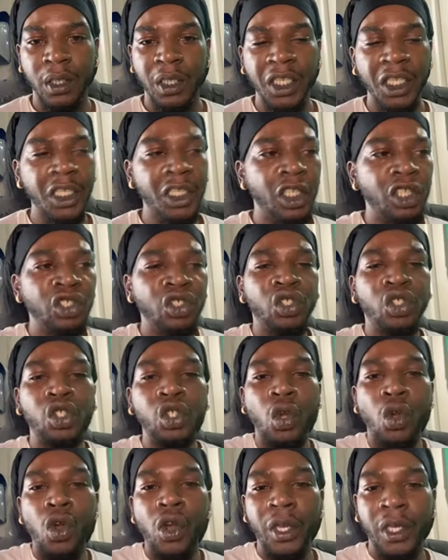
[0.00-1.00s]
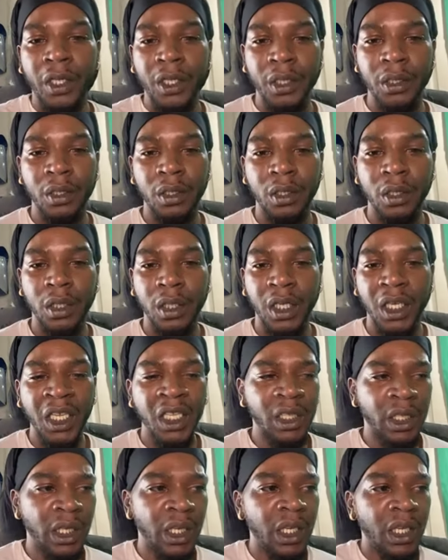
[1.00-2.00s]
It enjoyed it.
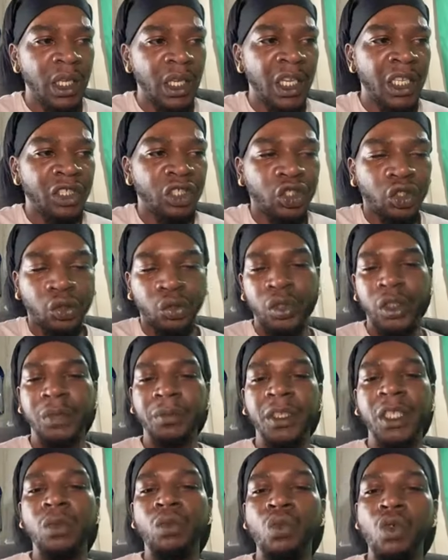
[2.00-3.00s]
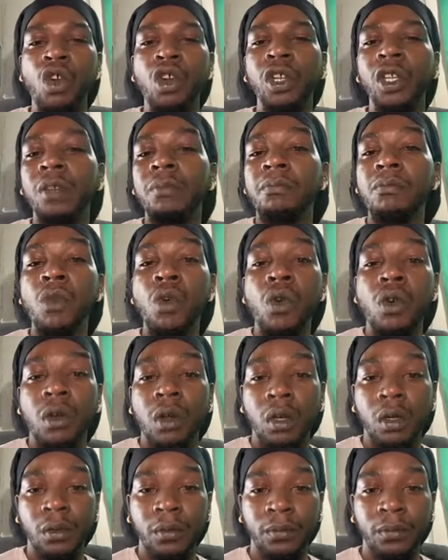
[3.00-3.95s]
It, it, it screamed it wanted more.